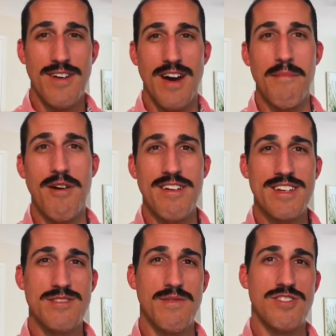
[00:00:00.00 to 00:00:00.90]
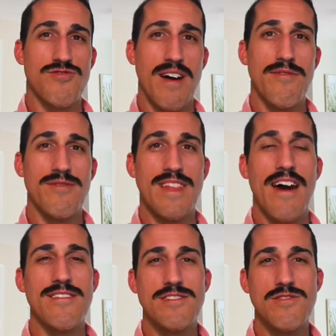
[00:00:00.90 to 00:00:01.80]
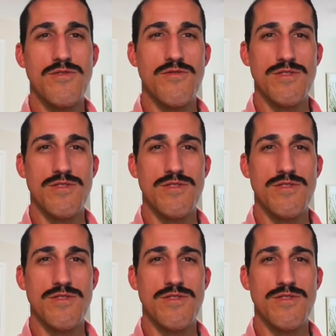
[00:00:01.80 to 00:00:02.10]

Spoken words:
American Express Travel now lets you use